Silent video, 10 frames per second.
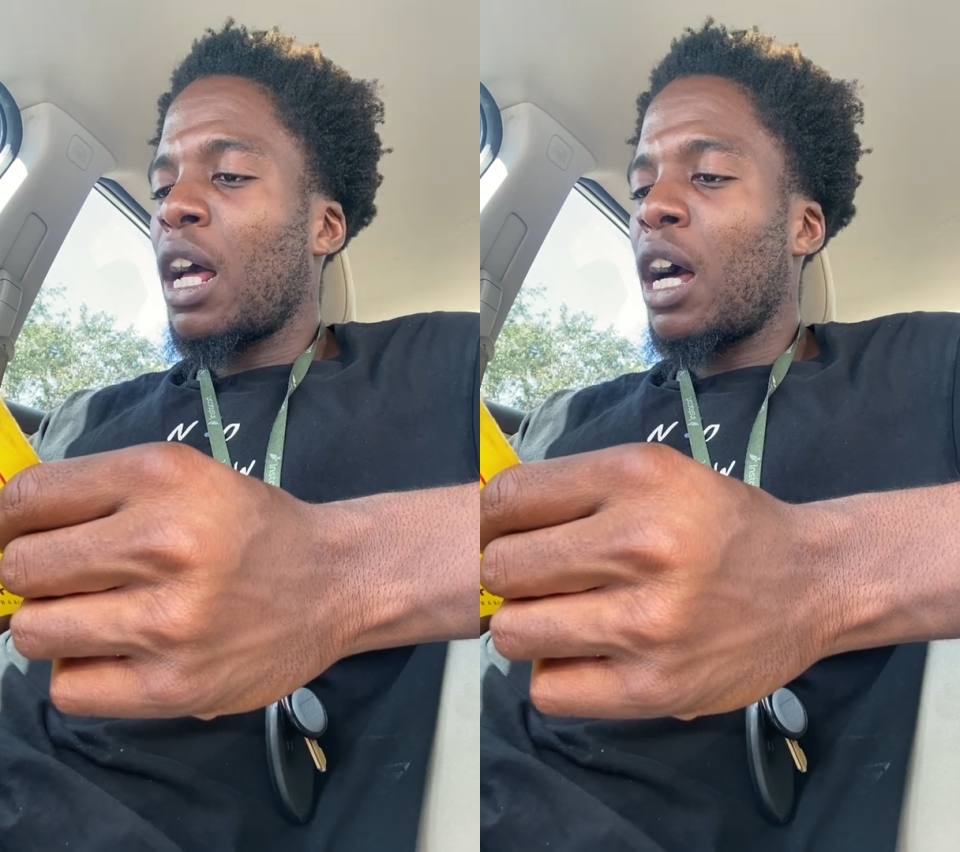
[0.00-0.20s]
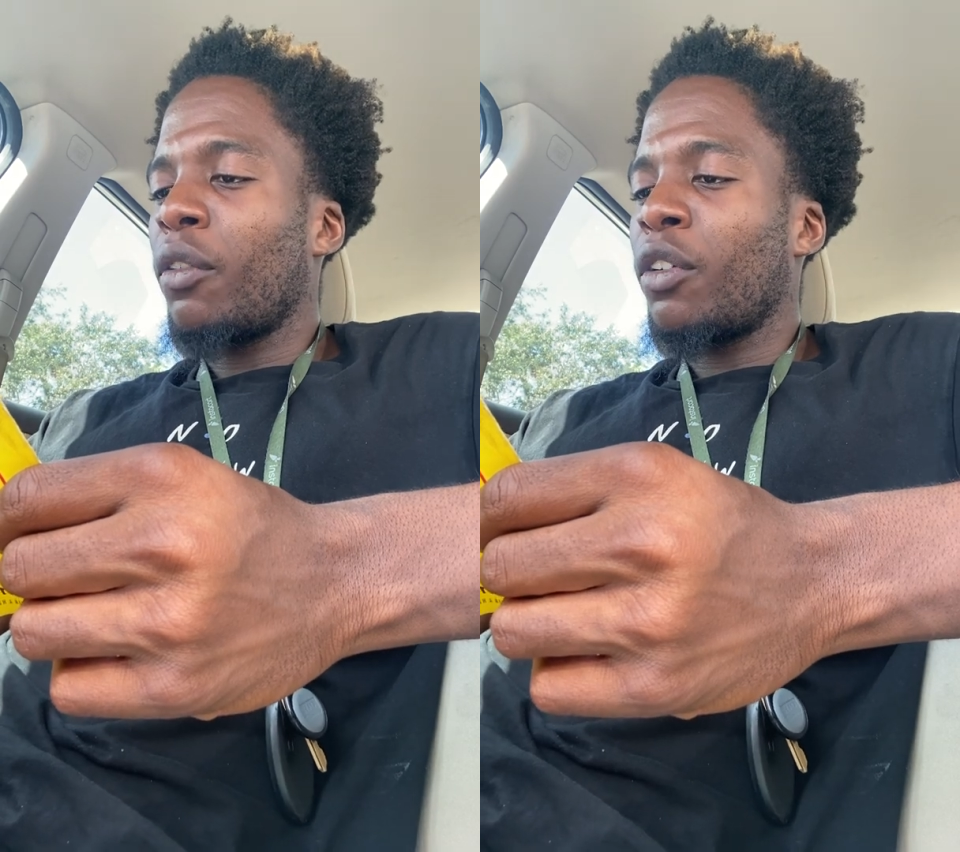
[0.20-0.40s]

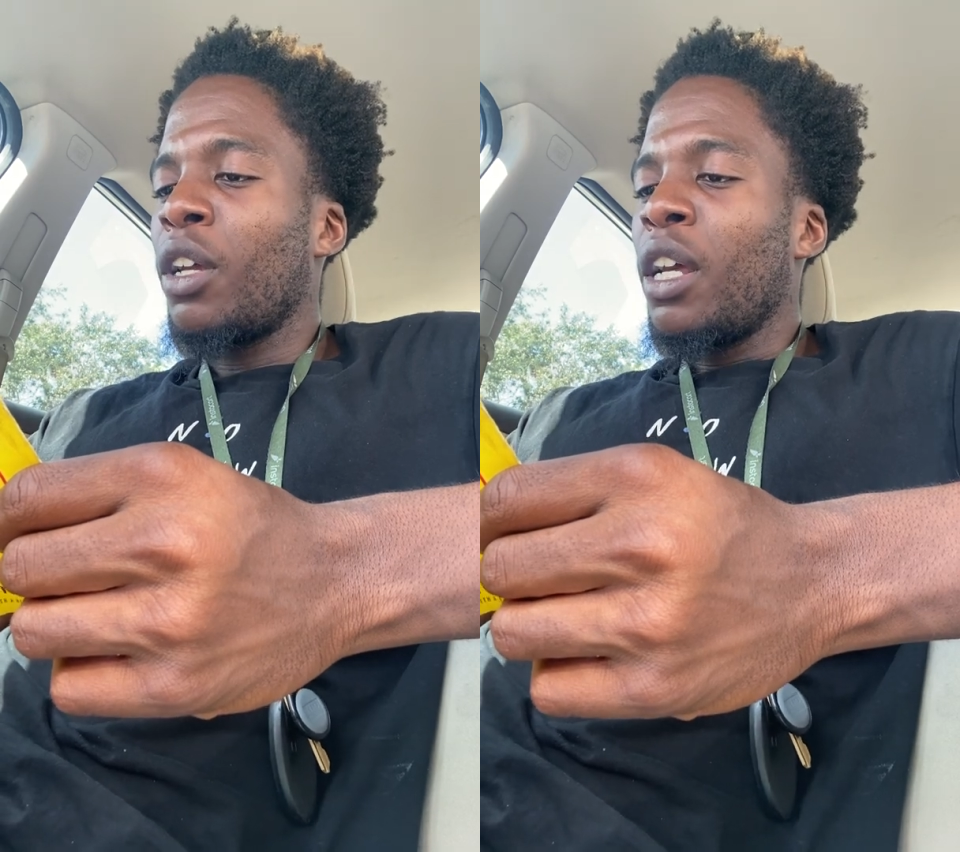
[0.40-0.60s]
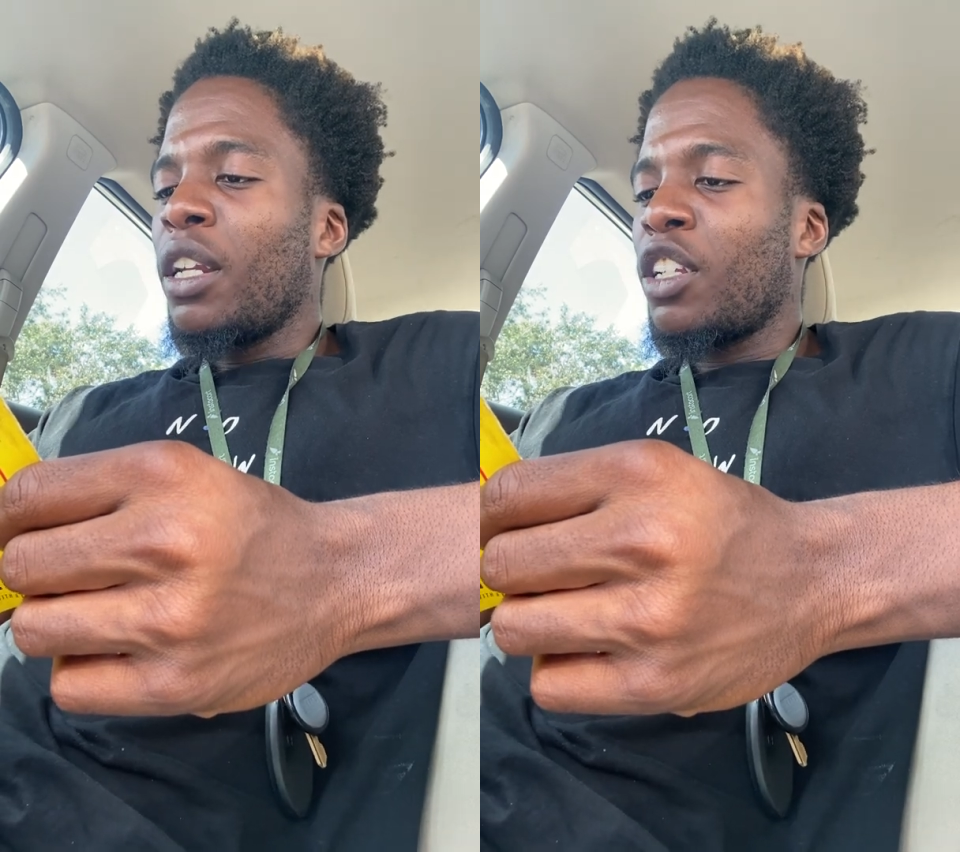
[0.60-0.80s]
However,
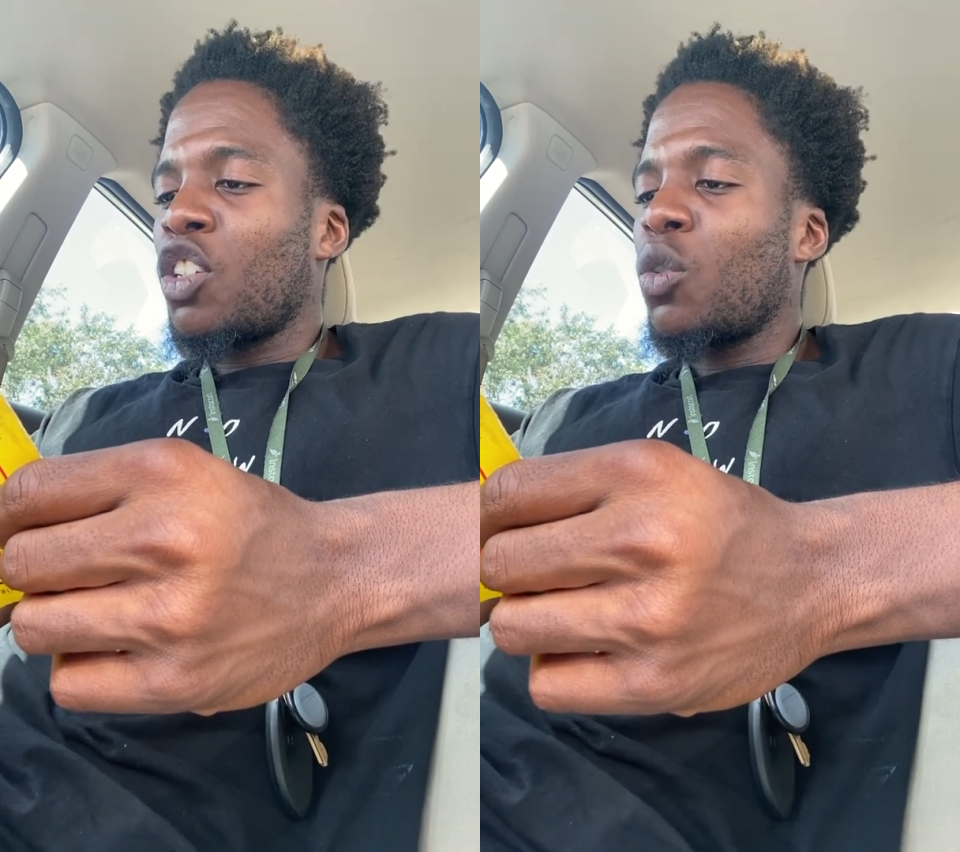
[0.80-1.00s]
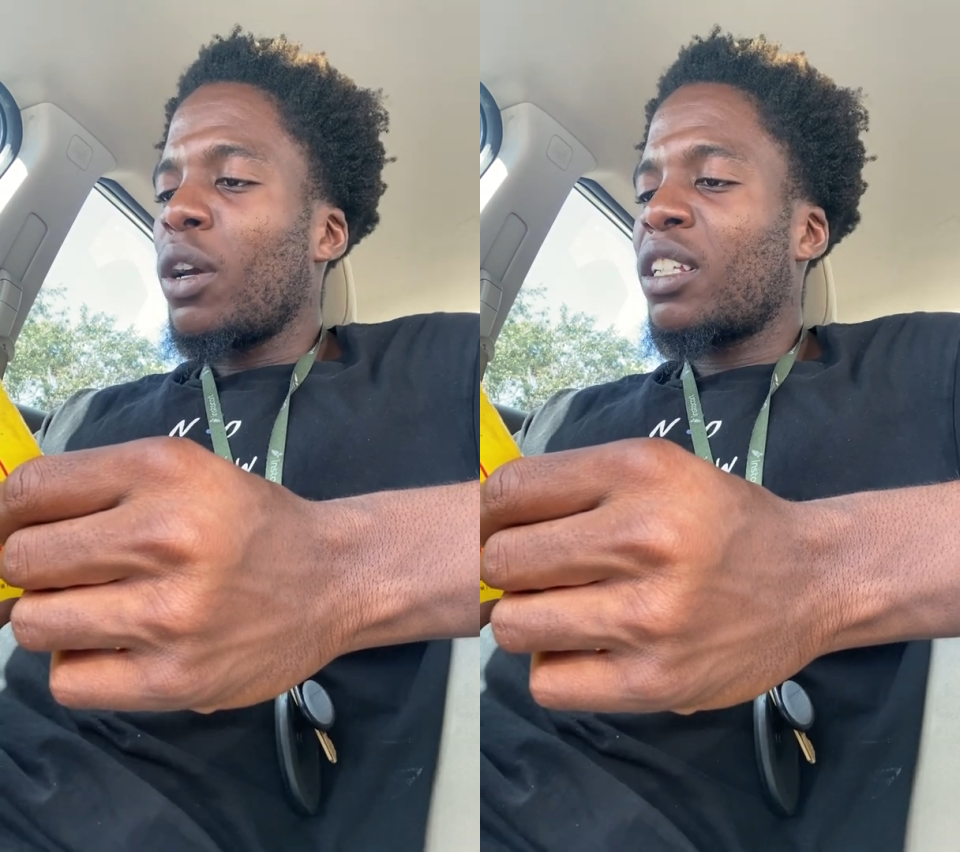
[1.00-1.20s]
there's
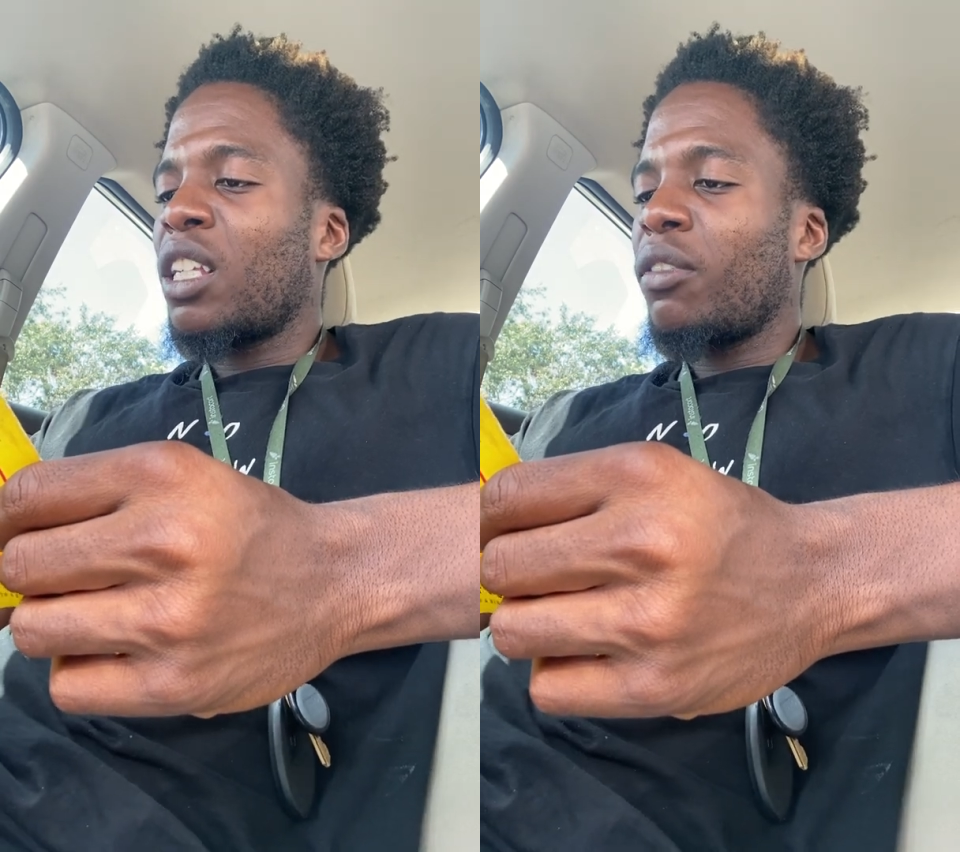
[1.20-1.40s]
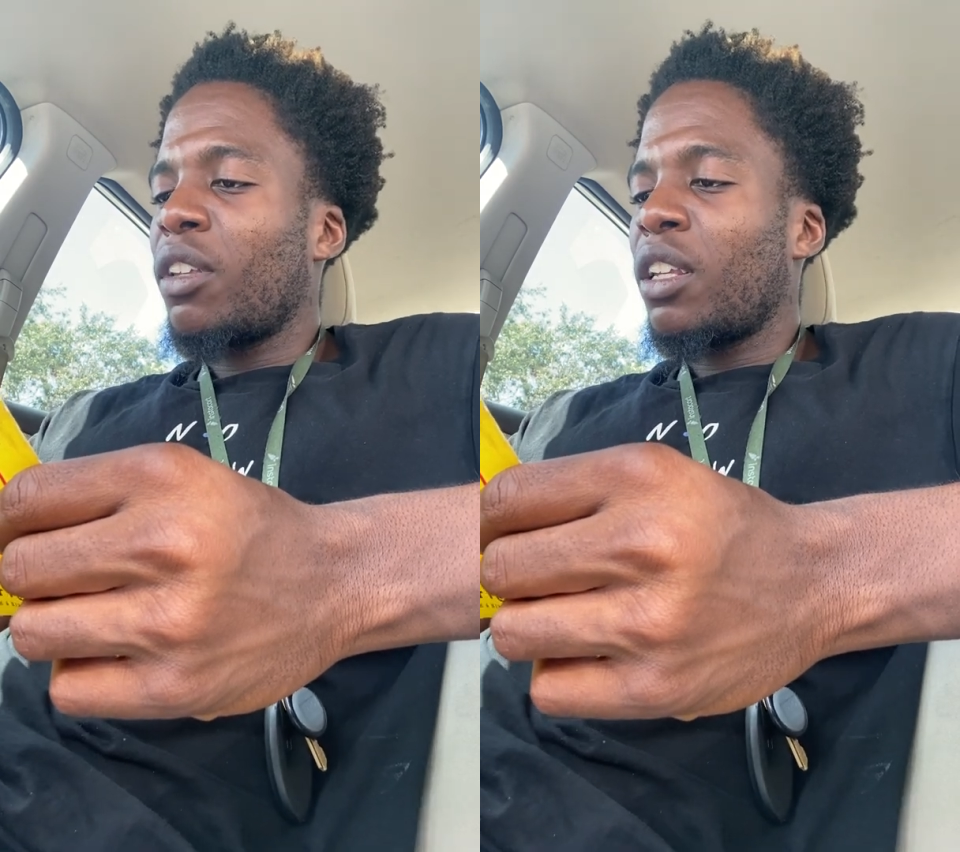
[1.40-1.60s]
no
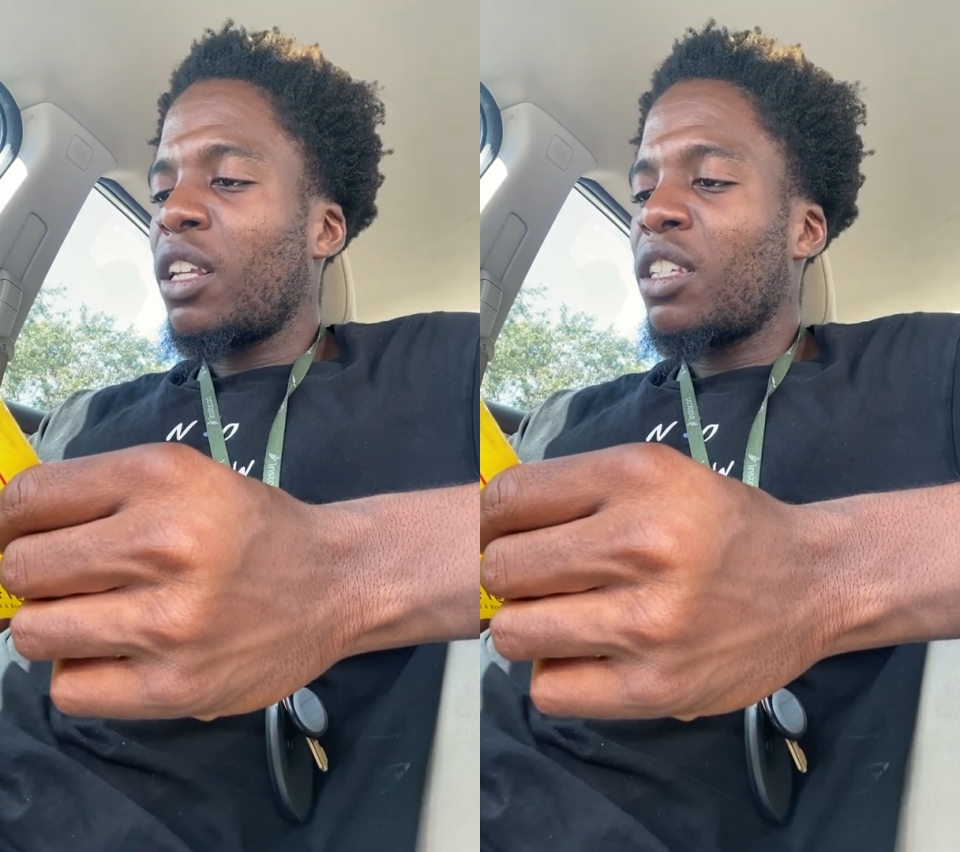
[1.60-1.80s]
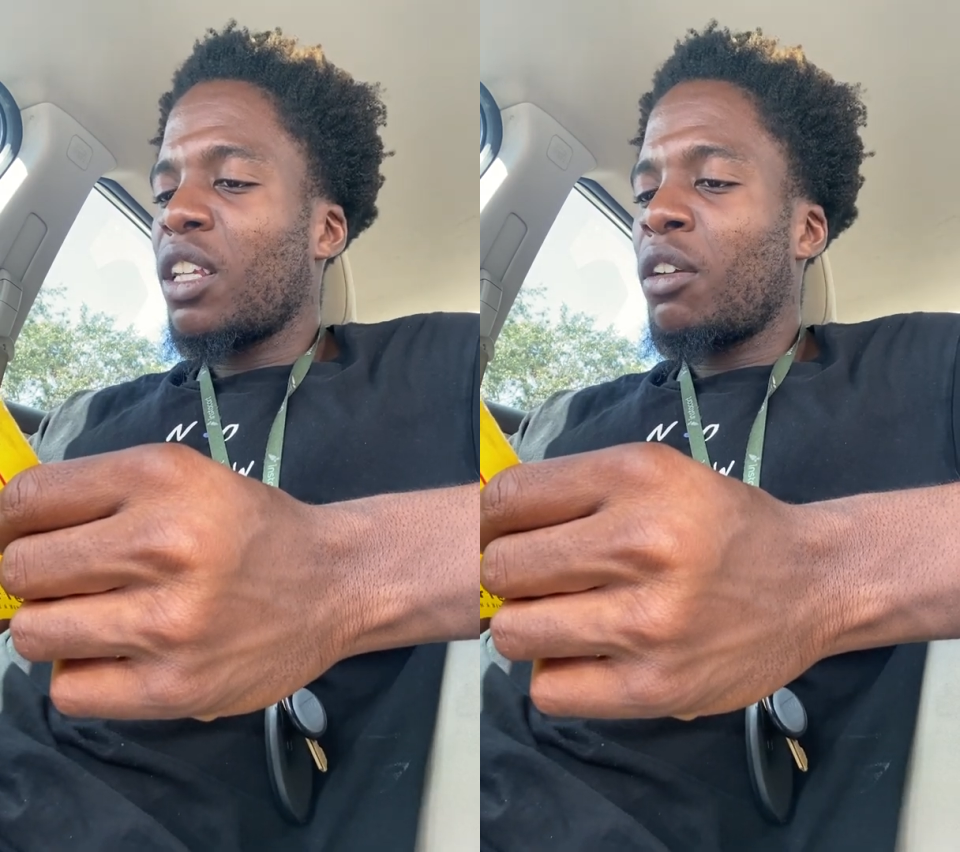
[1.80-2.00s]
activity in
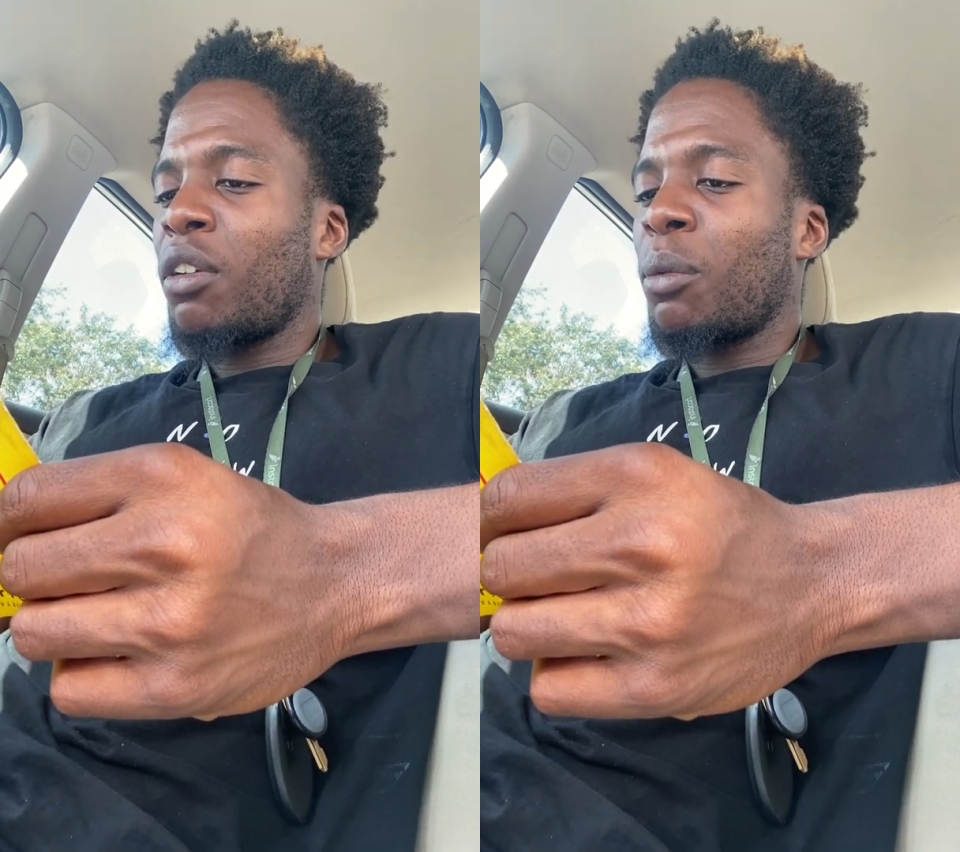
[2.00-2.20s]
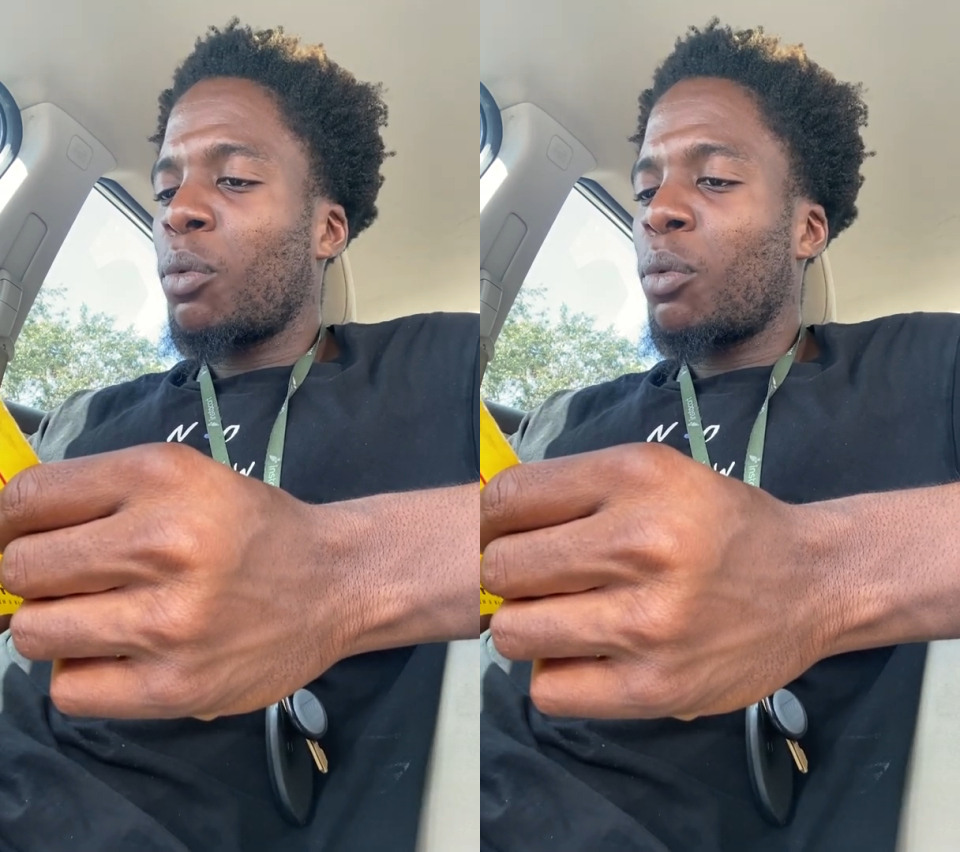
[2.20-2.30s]
this area,